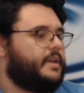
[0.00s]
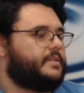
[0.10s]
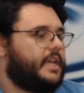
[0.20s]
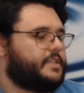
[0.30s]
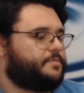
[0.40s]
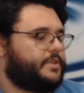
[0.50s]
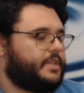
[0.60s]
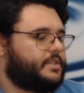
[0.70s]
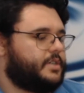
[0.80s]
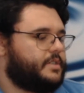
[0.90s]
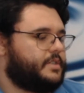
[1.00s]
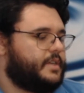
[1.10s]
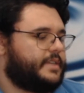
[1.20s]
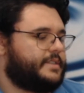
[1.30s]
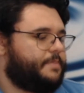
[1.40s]
tests predictions,
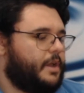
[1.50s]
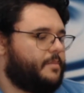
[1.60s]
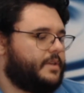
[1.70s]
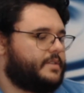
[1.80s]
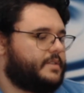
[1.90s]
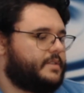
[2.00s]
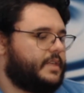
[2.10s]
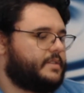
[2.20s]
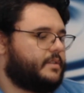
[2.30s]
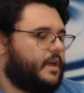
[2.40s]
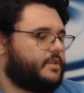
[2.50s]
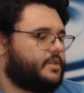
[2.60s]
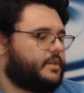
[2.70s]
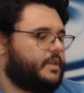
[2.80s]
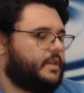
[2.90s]
experiments, thinks
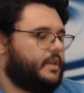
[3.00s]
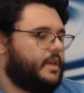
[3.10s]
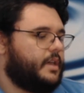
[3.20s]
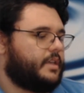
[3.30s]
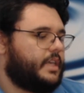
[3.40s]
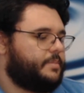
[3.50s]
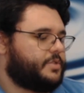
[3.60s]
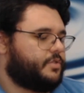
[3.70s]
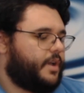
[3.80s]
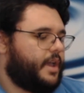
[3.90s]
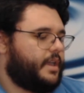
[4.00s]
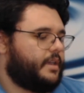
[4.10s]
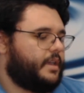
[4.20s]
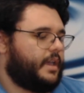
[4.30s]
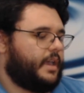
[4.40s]
logically, keeps
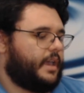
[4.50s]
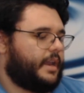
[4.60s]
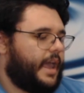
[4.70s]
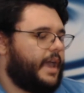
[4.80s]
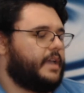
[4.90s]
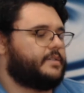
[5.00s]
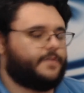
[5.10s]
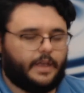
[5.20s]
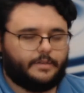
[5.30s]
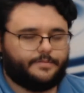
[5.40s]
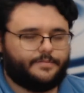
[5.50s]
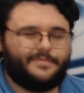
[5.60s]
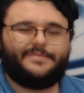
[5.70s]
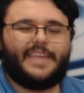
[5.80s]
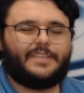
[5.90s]
trying, and has fun.
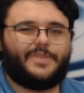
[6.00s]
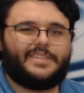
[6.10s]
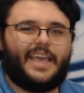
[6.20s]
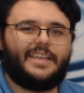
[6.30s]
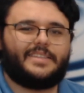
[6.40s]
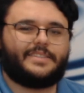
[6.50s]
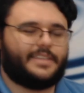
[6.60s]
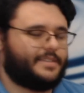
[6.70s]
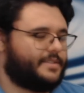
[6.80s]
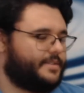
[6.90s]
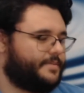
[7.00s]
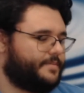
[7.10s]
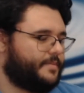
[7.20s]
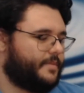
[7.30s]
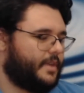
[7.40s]
That's what a scientist is.
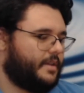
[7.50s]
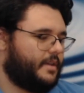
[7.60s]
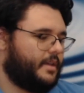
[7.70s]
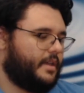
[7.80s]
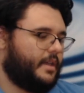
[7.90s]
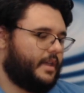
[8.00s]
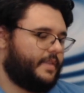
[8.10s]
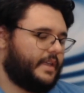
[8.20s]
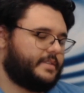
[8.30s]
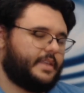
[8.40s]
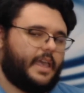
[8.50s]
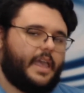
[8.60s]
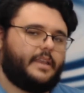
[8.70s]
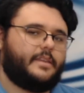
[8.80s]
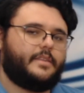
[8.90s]
And that's the
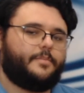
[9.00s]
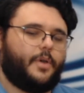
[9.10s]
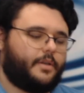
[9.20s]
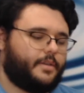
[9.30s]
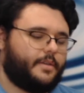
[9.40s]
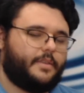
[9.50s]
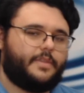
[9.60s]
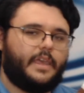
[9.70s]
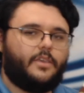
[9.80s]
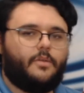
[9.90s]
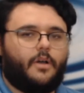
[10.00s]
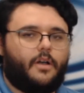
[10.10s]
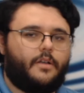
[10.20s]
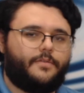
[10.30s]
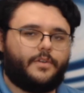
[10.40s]
end of the book. Thank you
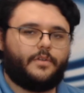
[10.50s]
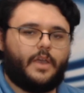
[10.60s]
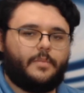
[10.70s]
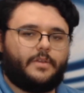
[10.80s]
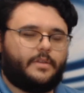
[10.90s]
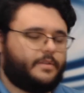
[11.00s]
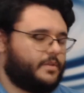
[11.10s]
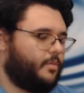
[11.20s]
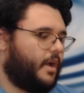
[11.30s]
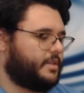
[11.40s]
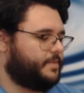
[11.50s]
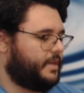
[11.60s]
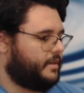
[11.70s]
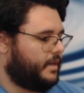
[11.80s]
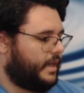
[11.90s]
all for coming to watch
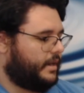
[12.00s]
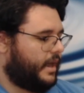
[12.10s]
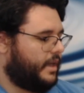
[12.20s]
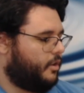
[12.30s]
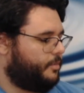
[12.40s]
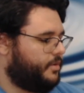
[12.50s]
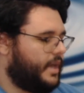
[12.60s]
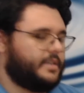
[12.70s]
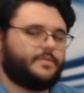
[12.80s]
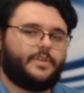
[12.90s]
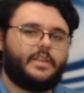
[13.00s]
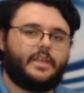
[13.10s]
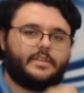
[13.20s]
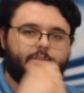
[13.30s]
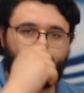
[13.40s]
me, and I hope you guys really
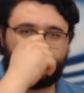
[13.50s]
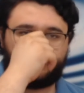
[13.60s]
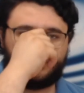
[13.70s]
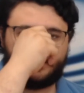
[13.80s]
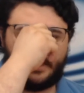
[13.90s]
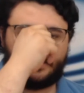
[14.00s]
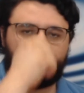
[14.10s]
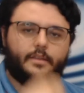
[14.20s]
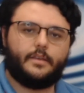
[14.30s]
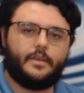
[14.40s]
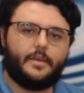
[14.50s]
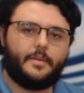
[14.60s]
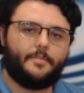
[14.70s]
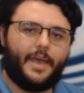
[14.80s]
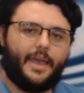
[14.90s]
like this book as much as I did.
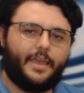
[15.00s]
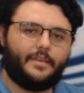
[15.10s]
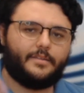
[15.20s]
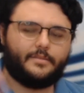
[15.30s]
Bye!